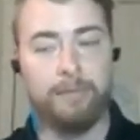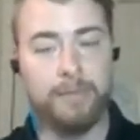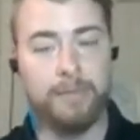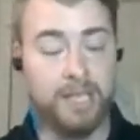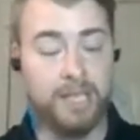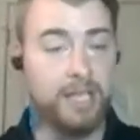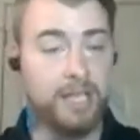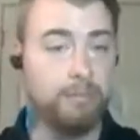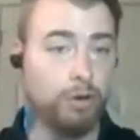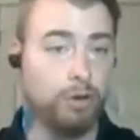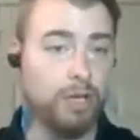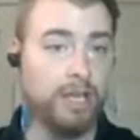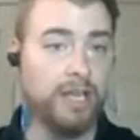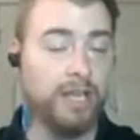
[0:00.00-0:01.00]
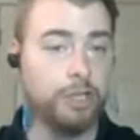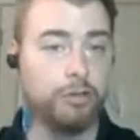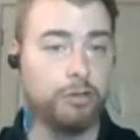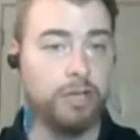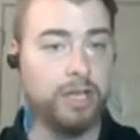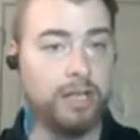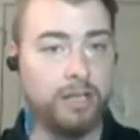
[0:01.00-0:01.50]
Sunnybrook and get
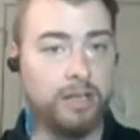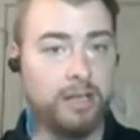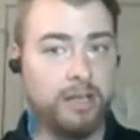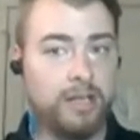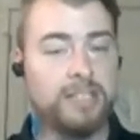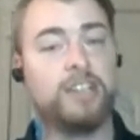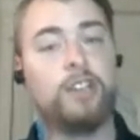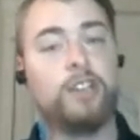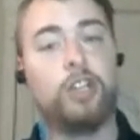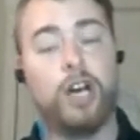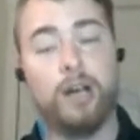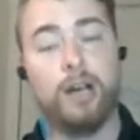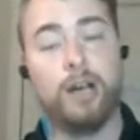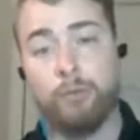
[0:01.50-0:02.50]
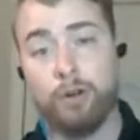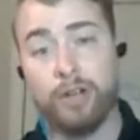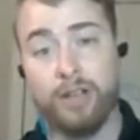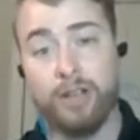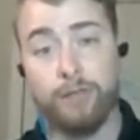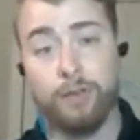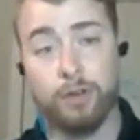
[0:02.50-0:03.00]
treated, it's a lot
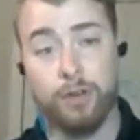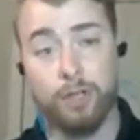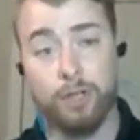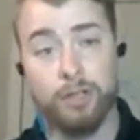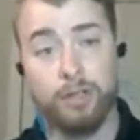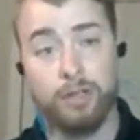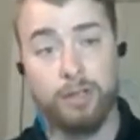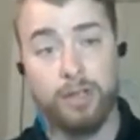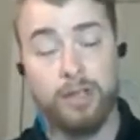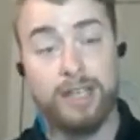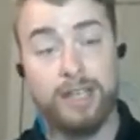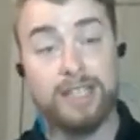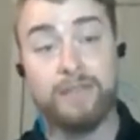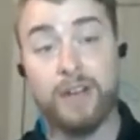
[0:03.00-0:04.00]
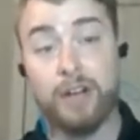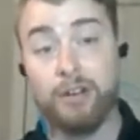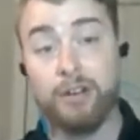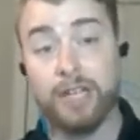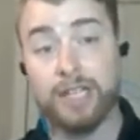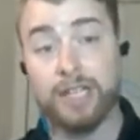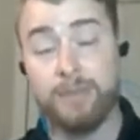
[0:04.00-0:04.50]
more difficult. It's
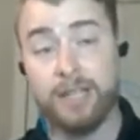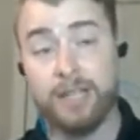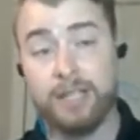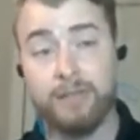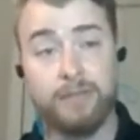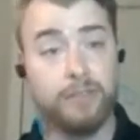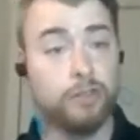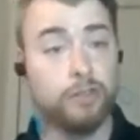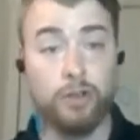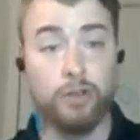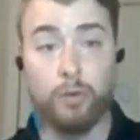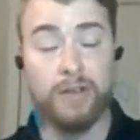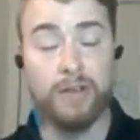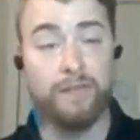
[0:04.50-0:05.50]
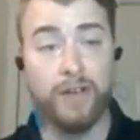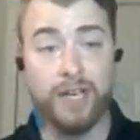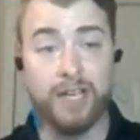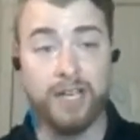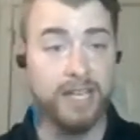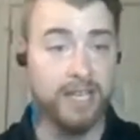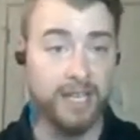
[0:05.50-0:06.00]
very expensive and there's no one
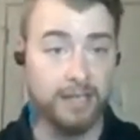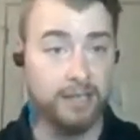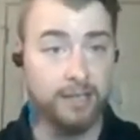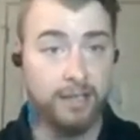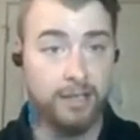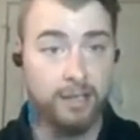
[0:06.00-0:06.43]
funding it.